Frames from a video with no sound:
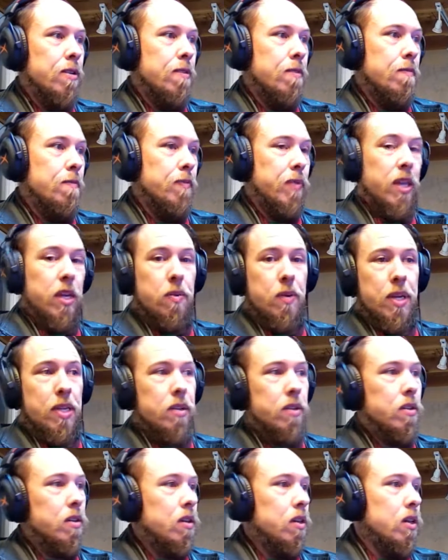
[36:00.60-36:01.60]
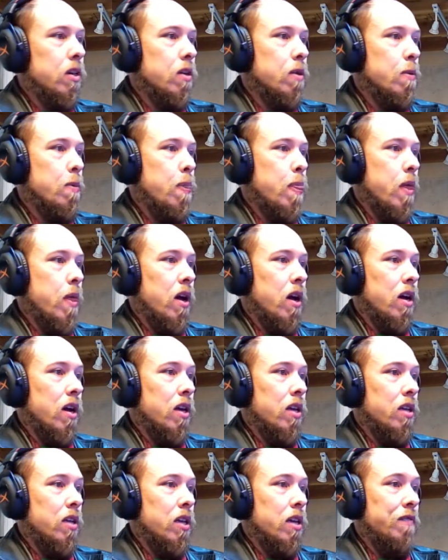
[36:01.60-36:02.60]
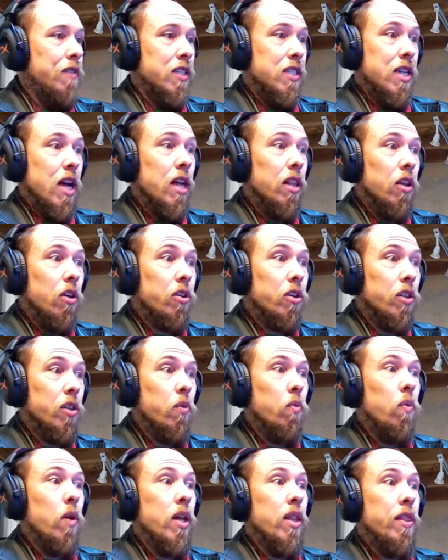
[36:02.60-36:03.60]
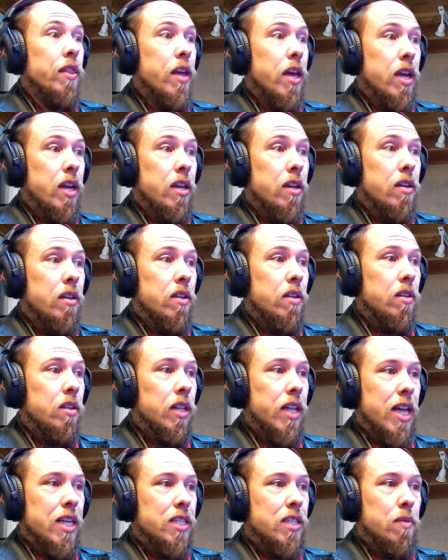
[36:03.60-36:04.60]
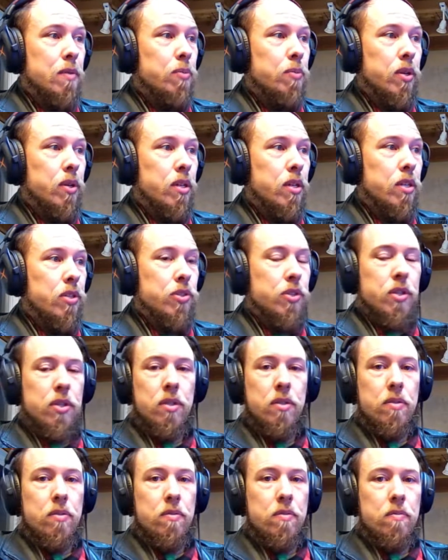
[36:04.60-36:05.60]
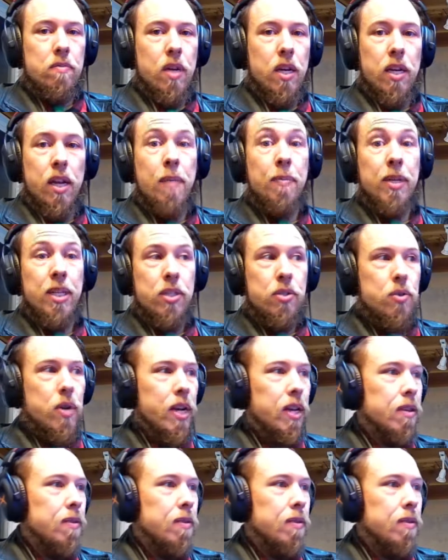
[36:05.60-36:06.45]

that you entered. If it's not longer than 1, then the last input is just an empty string.